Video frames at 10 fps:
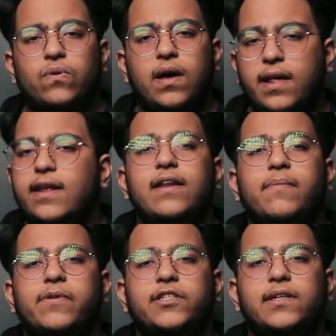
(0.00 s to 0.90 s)
I really
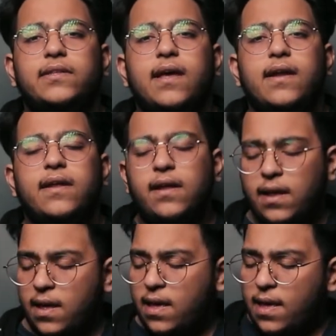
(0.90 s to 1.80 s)
appreciate that.
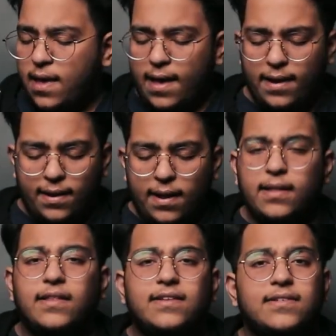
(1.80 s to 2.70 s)
And
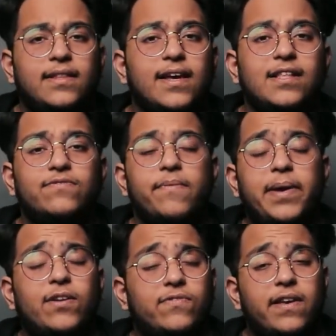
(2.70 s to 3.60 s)
there's nothing else for
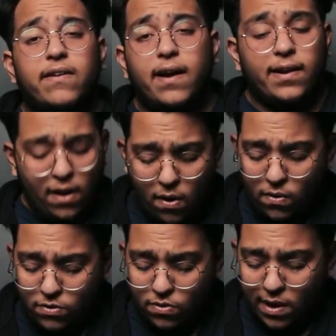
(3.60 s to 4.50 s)
me to say right
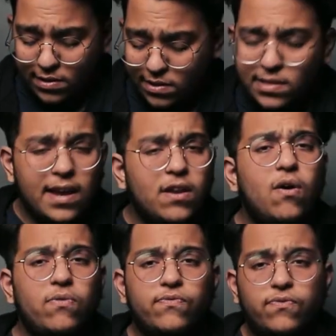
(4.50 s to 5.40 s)
now, so I'll just sign
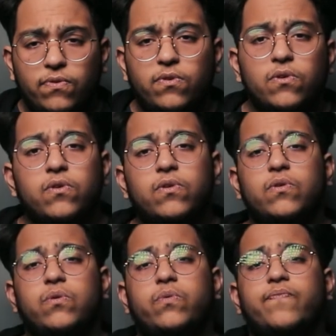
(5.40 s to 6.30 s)
off
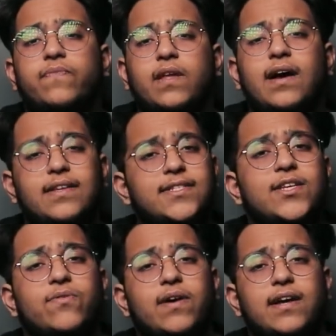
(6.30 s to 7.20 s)
and see
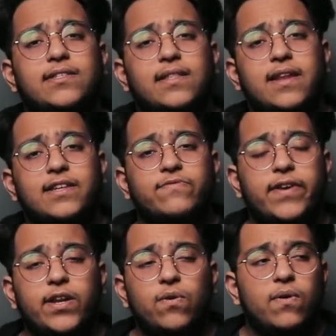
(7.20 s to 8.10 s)
you guys in the next
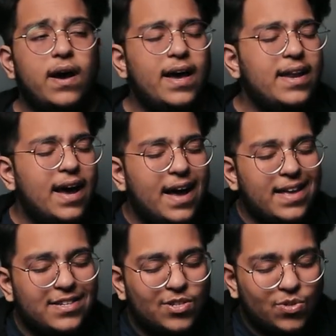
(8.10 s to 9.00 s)
video. And I
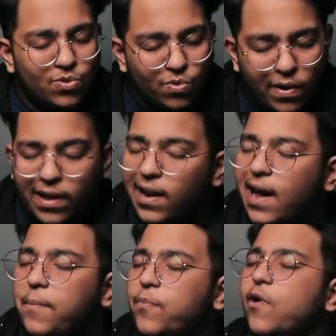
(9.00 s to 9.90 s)
swear,
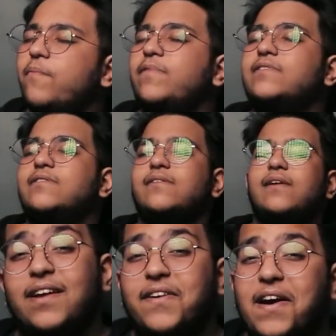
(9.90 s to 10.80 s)
I promise,
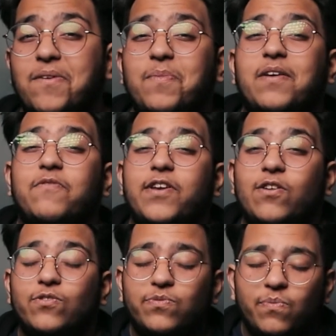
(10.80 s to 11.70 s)
I'll try to make
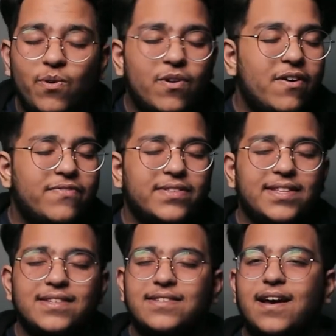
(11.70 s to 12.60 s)
videos more often
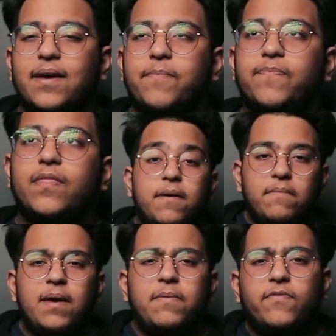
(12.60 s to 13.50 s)
this time,
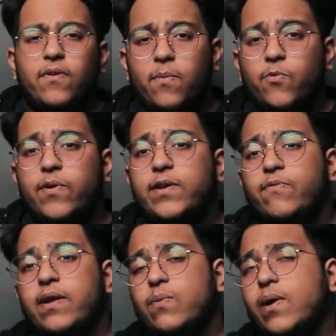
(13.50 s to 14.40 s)
maybe from
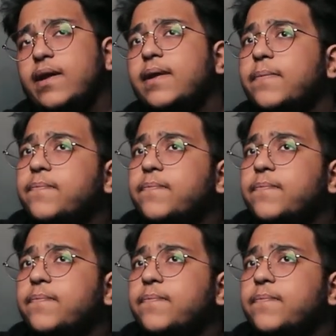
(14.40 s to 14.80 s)
2021.